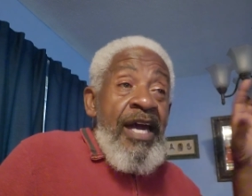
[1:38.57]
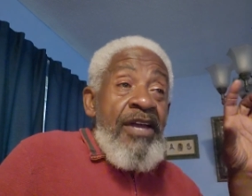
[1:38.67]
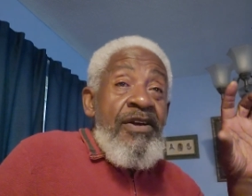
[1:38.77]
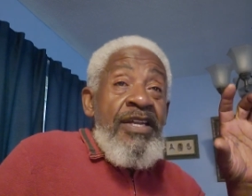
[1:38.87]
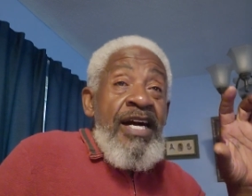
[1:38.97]

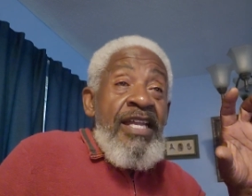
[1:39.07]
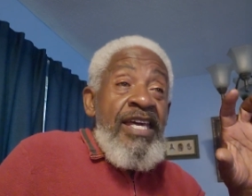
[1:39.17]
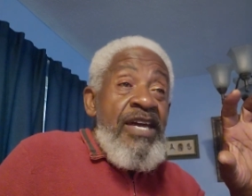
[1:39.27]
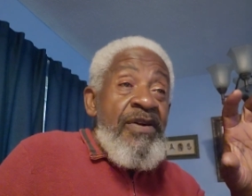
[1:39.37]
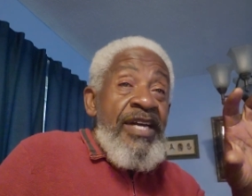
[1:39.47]
and you're not
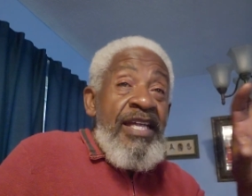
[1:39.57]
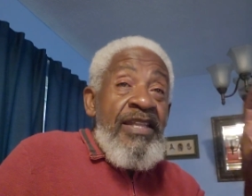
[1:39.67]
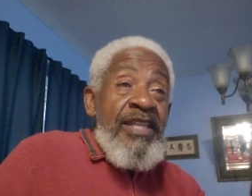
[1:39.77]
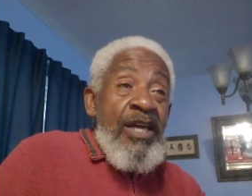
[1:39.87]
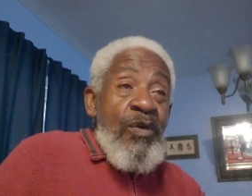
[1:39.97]
hearing
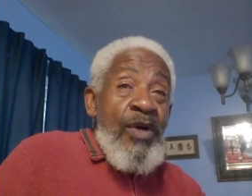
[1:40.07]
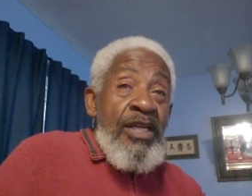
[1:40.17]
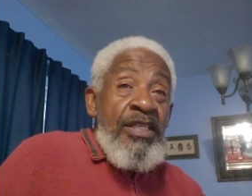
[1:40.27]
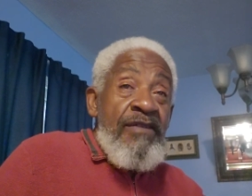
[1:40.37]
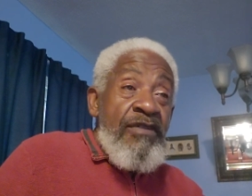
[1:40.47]
anything
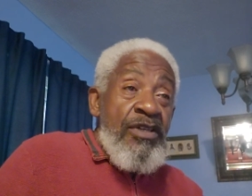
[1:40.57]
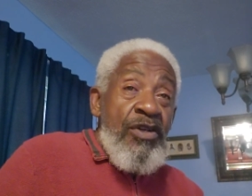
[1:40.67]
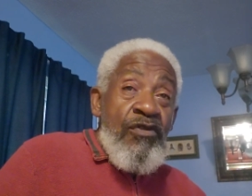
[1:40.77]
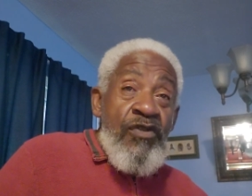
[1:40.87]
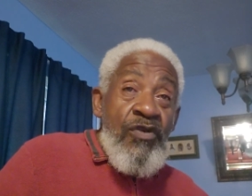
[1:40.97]
relative to
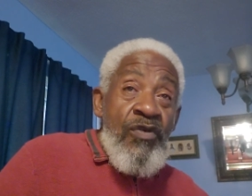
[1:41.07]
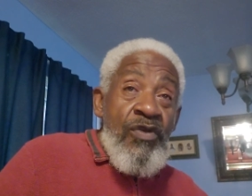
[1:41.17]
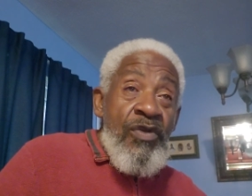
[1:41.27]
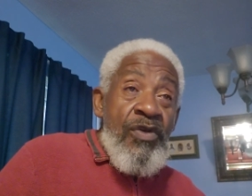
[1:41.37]
the truth,